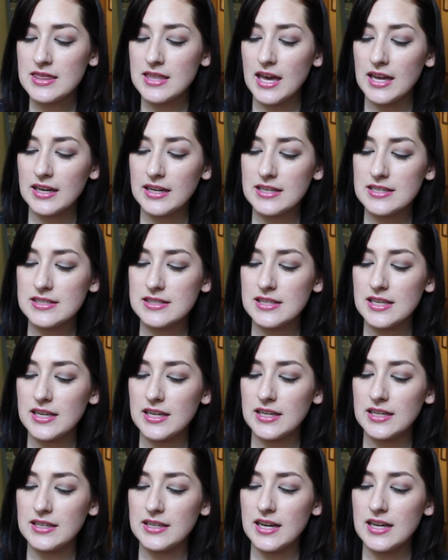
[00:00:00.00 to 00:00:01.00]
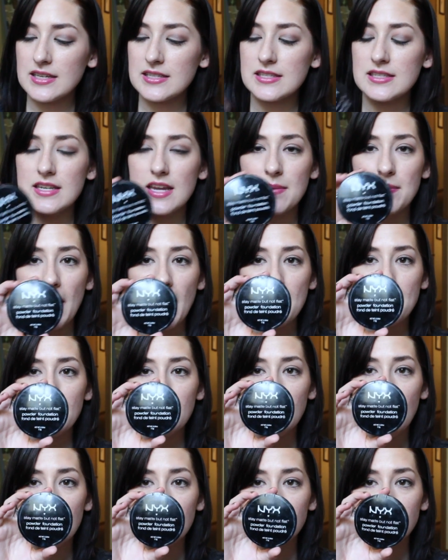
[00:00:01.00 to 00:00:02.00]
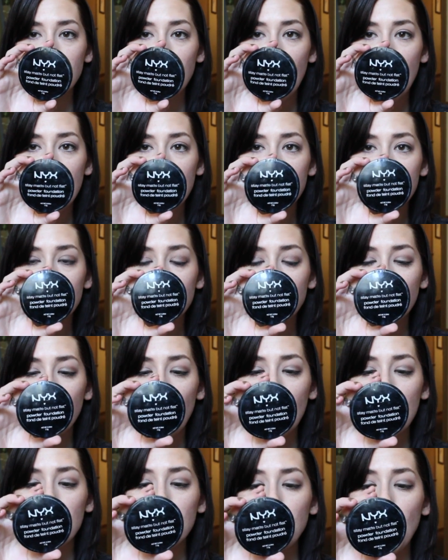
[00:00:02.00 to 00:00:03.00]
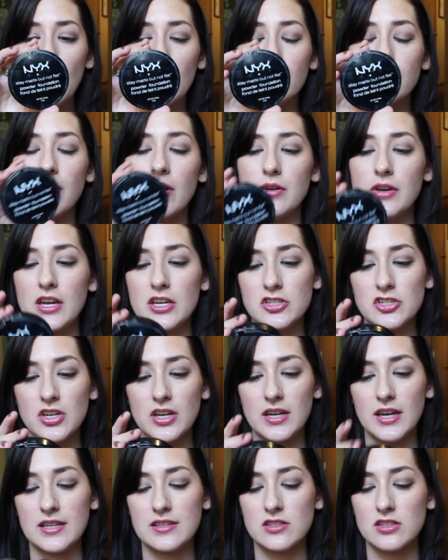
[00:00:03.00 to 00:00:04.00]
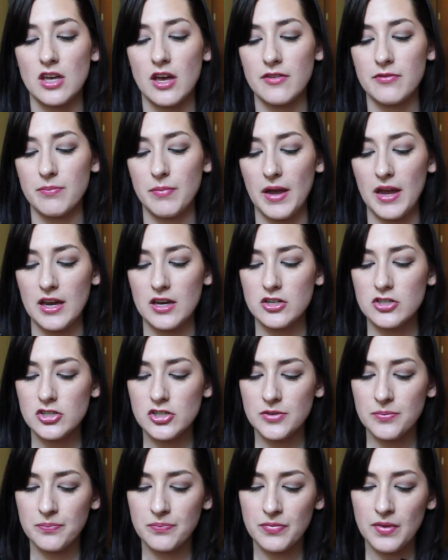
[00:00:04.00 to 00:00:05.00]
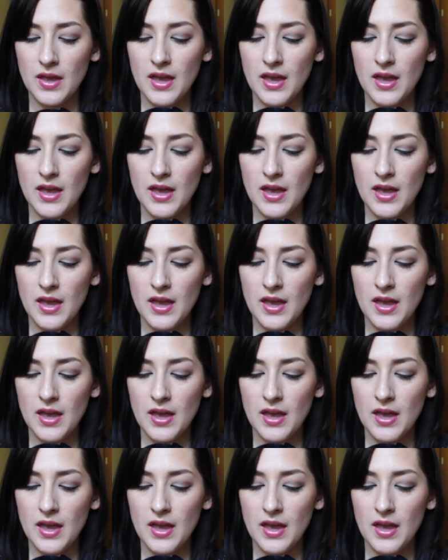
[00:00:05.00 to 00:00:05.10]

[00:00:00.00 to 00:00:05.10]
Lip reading: That is the NYX Stay Matte But Not Flat Powder Foundation in Soft Beige.